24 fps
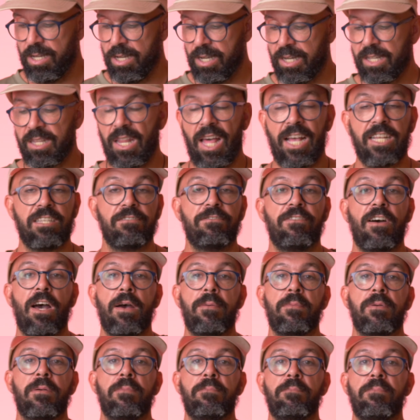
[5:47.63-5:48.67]
glass
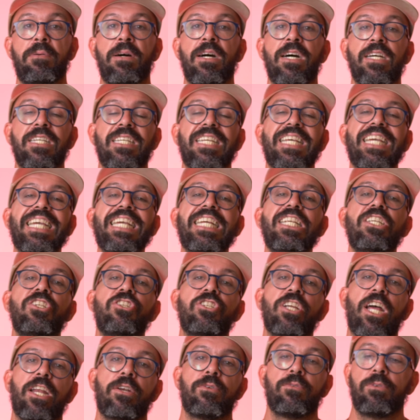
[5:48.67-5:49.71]
fiber, but in
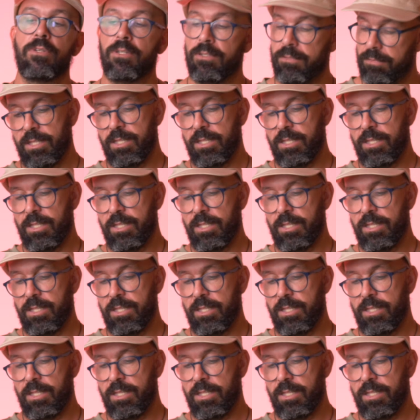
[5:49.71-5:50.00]
general,